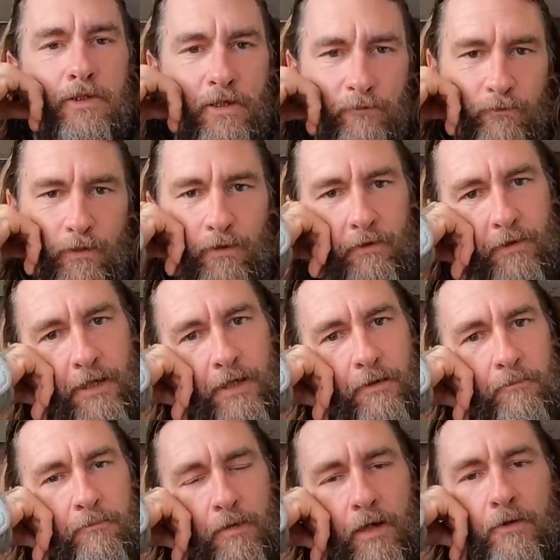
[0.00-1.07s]
different
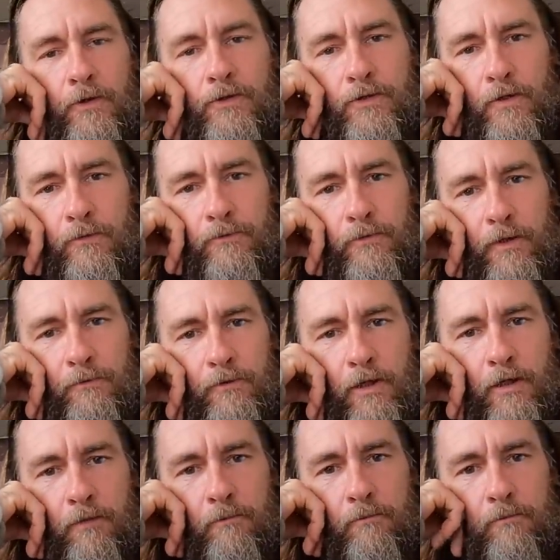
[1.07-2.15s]
than other stuff I've
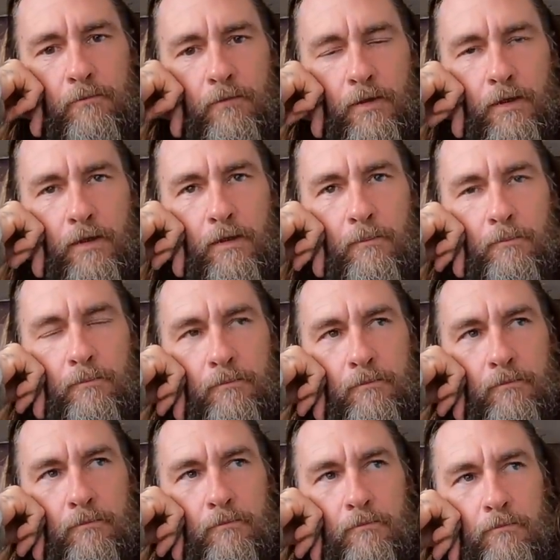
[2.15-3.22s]
done.
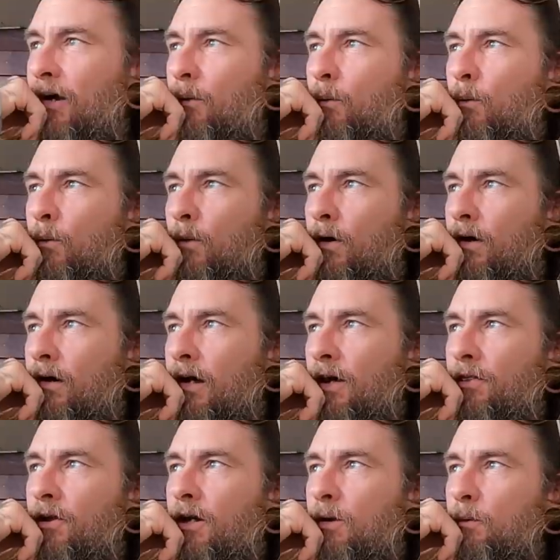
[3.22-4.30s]

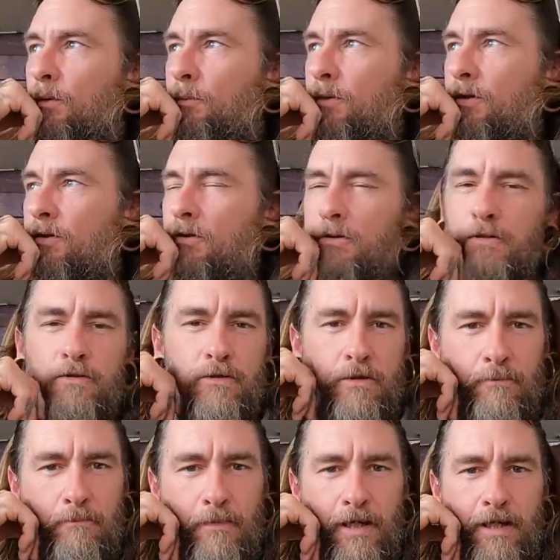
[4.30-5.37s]
I thought it would be good
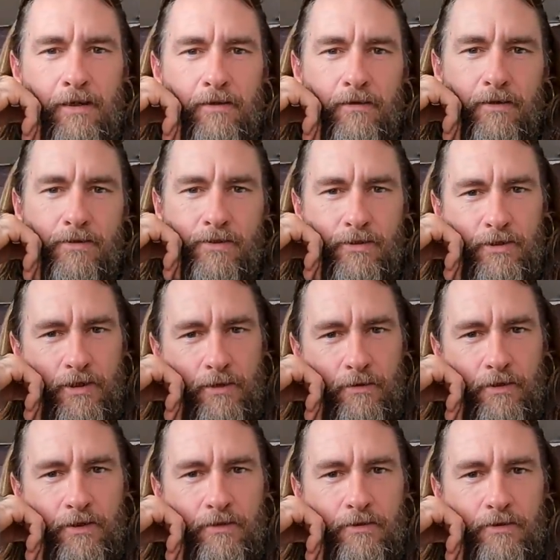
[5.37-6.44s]
to make this
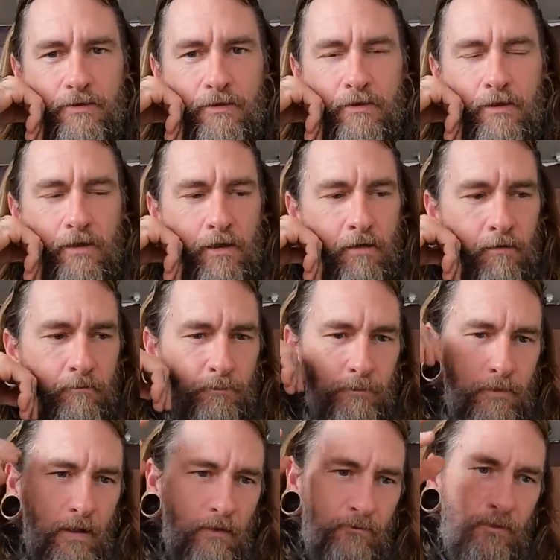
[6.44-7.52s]
series
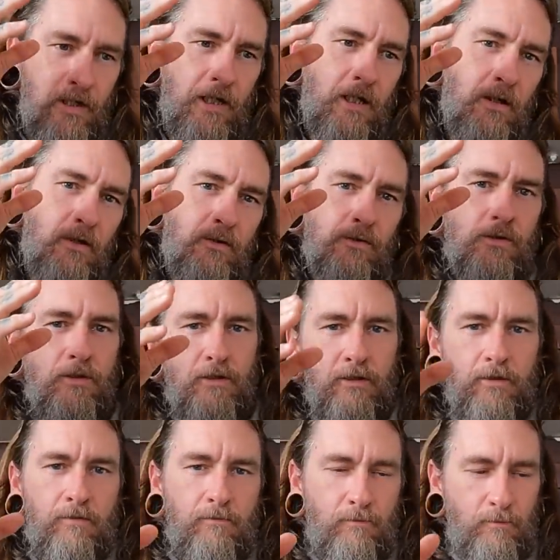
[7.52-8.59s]
of videos
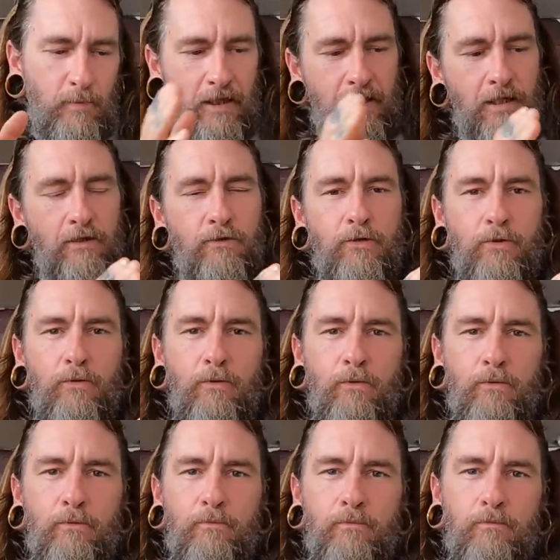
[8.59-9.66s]
speaking
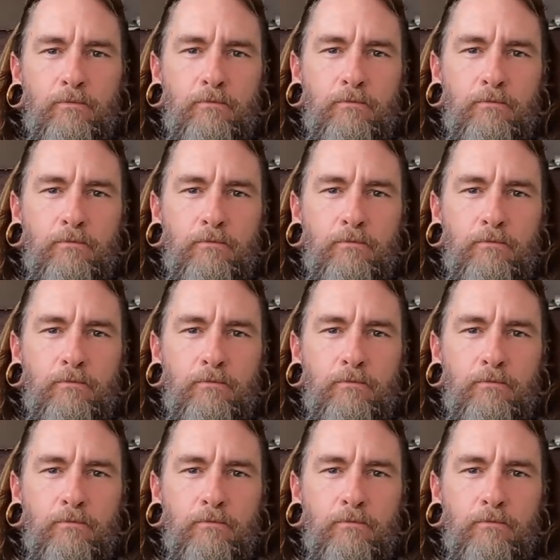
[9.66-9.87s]
to